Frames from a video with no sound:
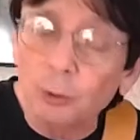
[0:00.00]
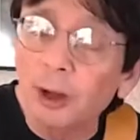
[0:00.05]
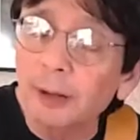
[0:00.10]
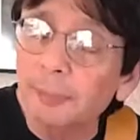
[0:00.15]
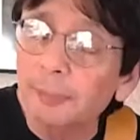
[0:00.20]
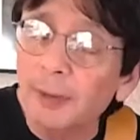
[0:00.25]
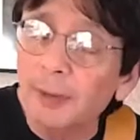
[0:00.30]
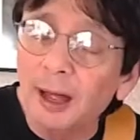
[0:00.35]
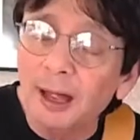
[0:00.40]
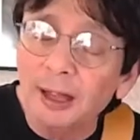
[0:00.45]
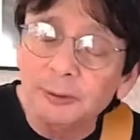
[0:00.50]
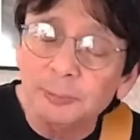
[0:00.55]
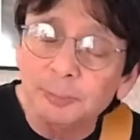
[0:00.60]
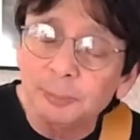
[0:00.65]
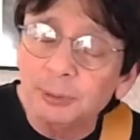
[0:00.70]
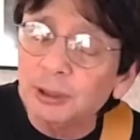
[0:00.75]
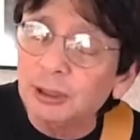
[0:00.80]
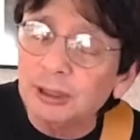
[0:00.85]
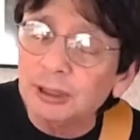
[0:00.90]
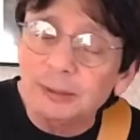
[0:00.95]
what might
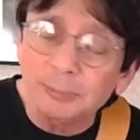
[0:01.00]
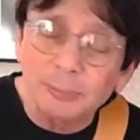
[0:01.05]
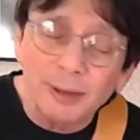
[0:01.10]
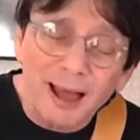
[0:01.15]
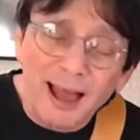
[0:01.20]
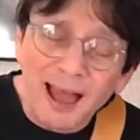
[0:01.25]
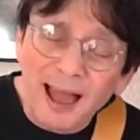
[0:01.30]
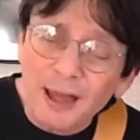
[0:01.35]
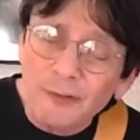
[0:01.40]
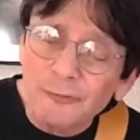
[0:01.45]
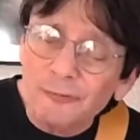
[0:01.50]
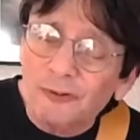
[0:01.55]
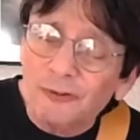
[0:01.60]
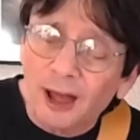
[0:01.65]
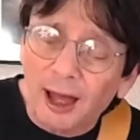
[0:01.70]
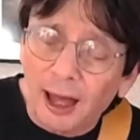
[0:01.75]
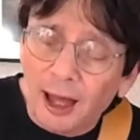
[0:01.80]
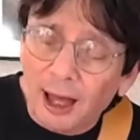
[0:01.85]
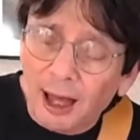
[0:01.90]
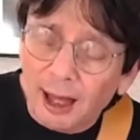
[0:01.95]
be my
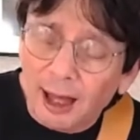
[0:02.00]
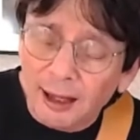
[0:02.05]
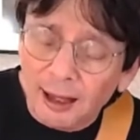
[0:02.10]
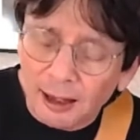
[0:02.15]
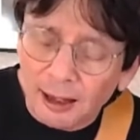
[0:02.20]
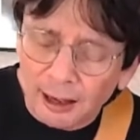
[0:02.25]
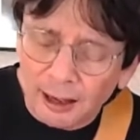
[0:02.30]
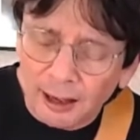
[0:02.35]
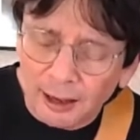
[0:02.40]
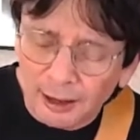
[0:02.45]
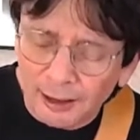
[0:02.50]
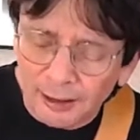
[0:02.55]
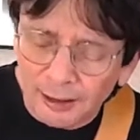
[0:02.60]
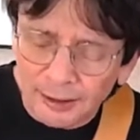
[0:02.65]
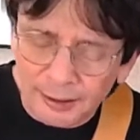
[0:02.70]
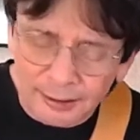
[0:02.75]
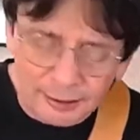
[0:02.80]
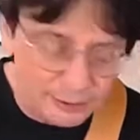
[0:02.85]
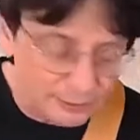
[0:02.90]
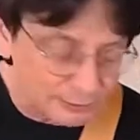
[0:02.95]

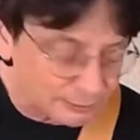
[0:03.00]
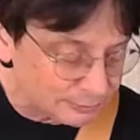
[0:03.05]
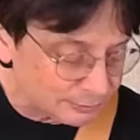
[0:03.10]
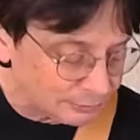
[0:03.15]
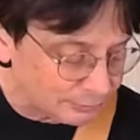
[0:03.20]
fine?